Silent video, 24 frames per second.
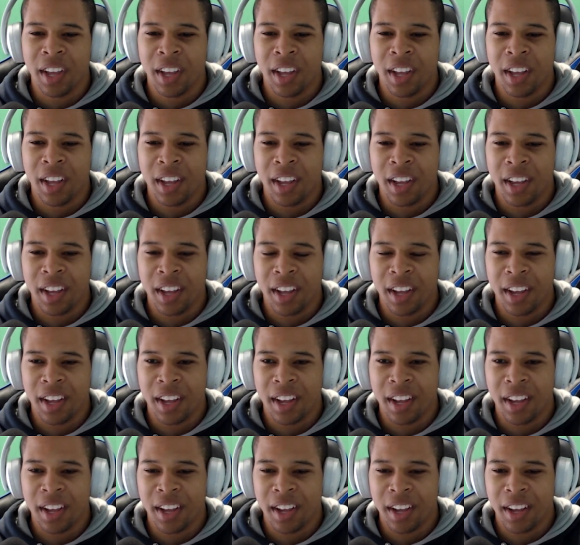
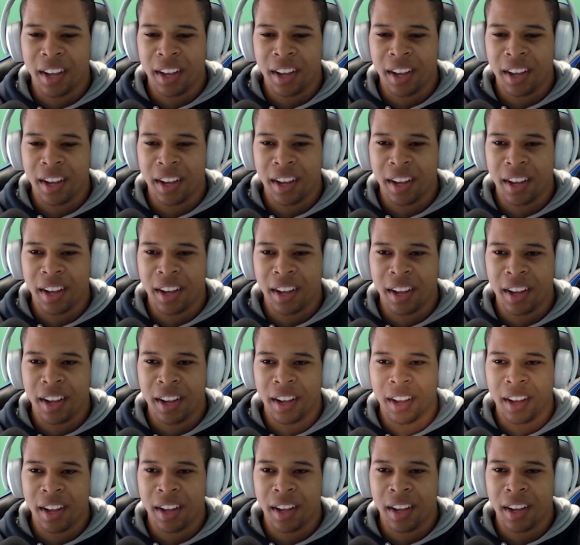
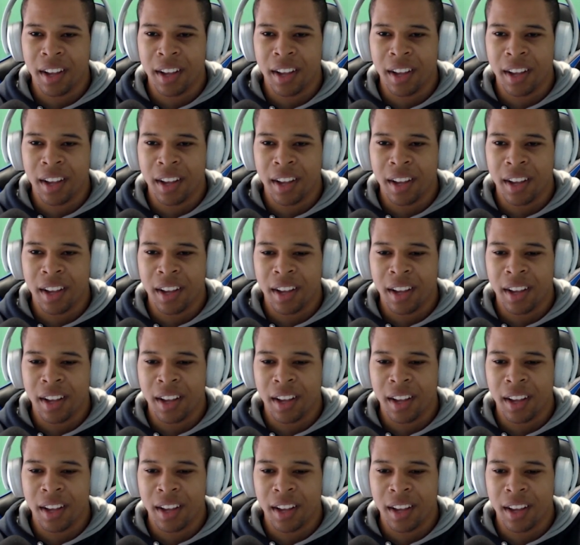
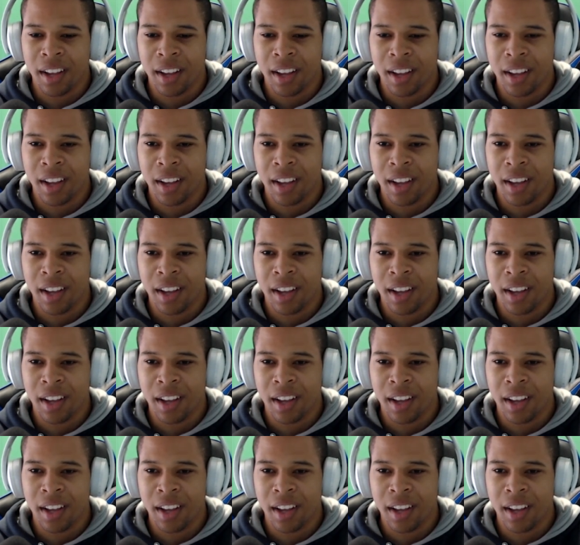No one is speaking in this clip.